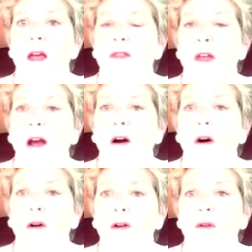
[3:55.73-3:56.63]
They
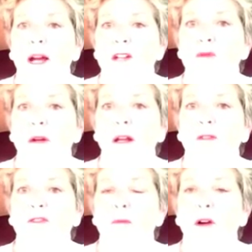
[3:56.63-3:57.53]
all
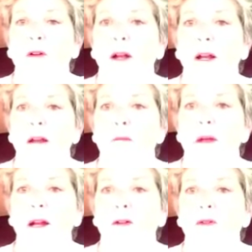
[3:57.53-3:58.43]
graduated from accredited
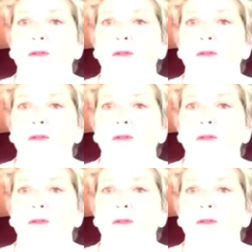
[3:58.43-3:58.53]
medical